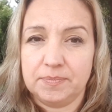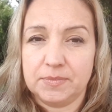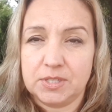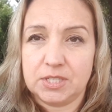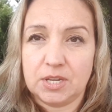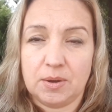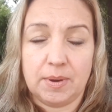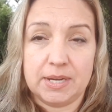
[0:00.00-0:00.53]

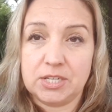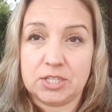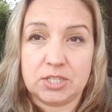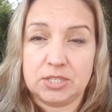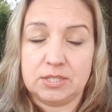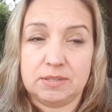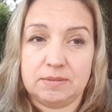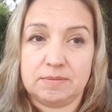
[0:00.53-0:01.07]
So I
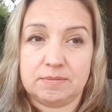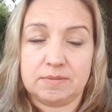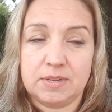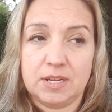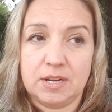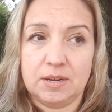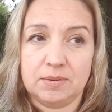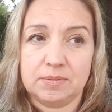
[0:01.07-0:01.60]
just,
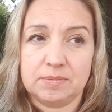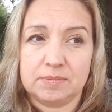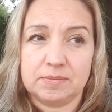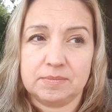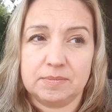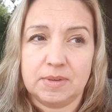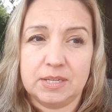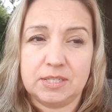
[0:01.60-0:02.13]
you know,
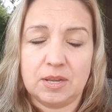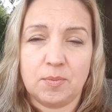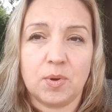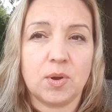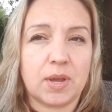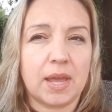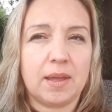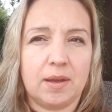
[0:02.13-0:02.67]
I said,
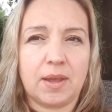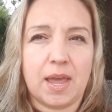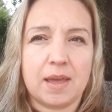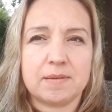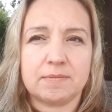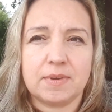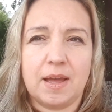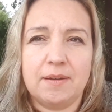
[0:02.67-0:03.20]
well,
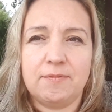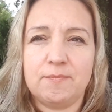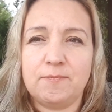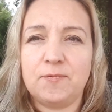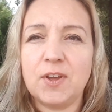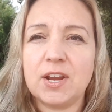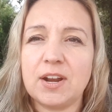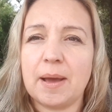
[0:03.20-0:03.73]
okay. I
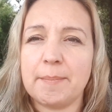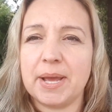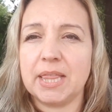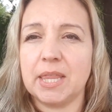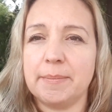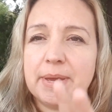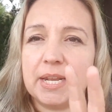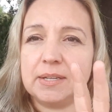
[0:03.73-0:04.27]
figured out my
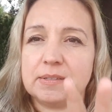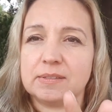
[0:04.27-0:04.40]
limit,